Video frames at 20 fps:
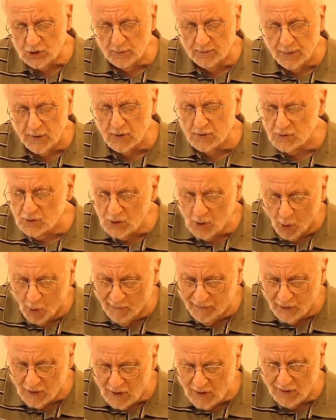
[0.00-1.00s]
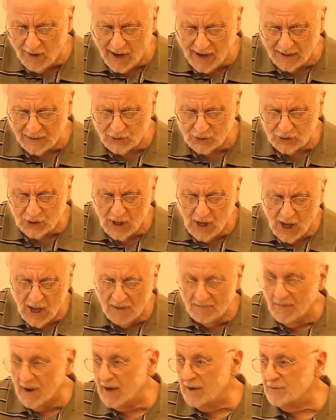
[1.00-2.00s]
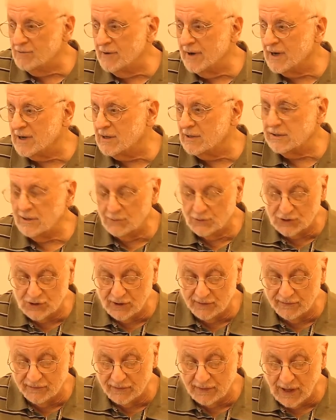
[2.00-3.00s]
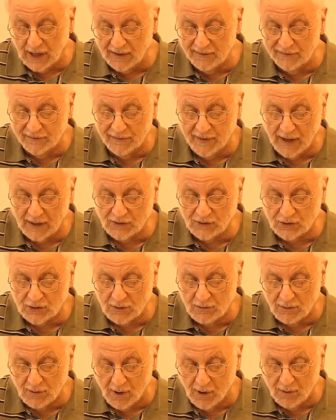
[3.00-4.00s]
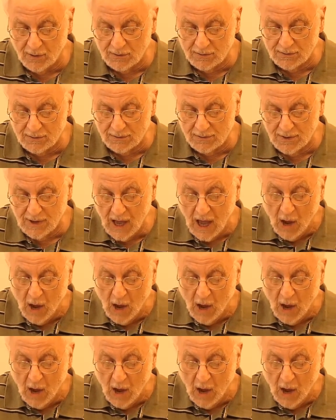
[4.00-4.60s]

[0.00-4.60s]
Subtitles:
to burden overgreat my reclusive life has grown,